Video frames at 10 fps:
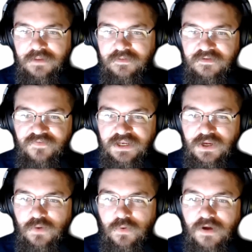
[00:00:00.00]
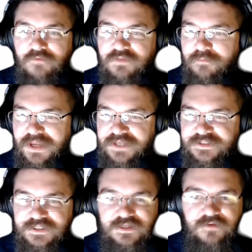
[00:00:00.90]
In this video, we'll cover the
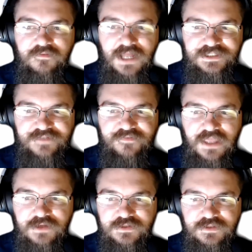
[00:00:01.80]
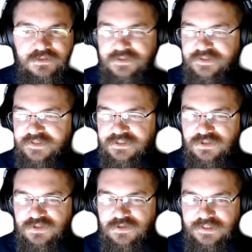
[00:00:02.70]
basics of classification
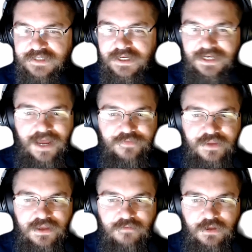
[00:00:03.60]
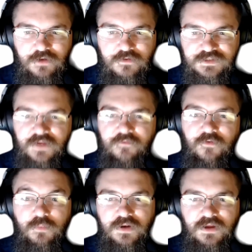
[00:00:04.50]
decision trees and how they can be used
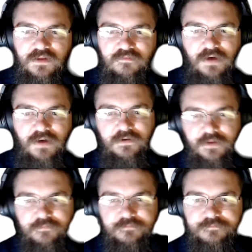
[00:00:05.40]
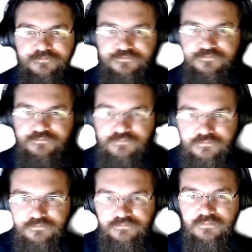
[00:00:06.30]
for predictive modeling.
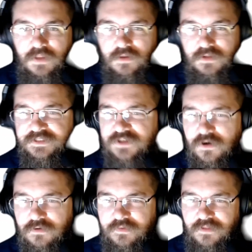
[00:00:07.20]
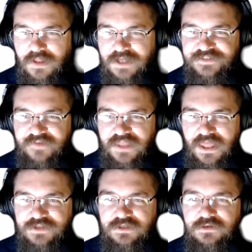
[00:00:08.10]
Let's start with
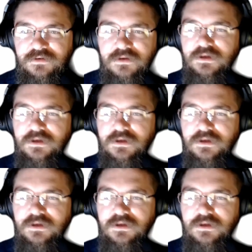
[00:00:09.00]
classification.